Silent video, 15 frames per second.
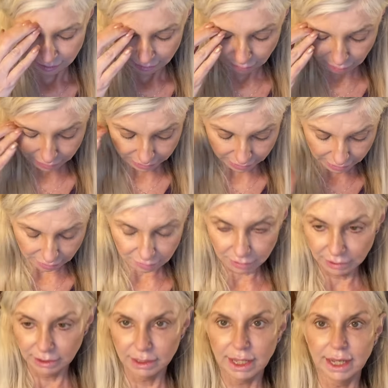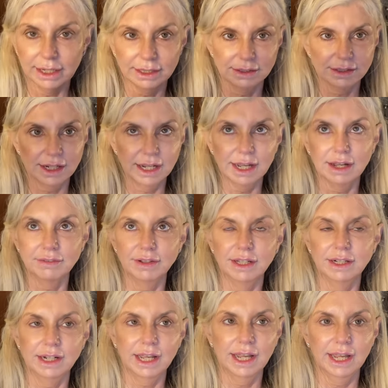the one that I really like, because I have
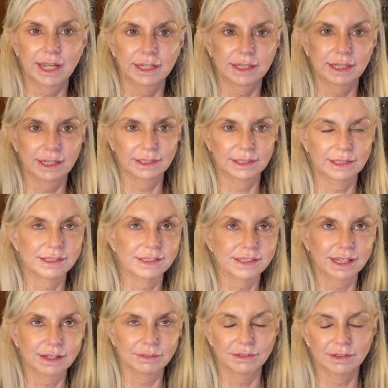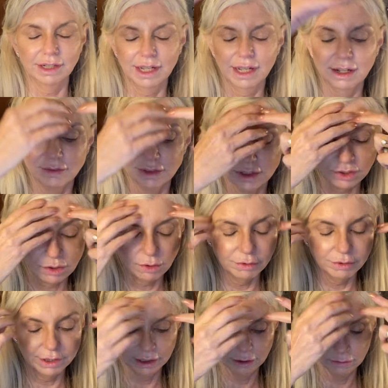it hanging. It's like I have this whole
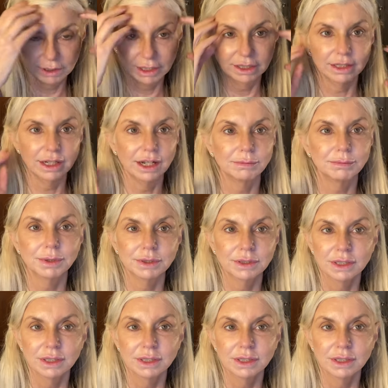thing rigged up.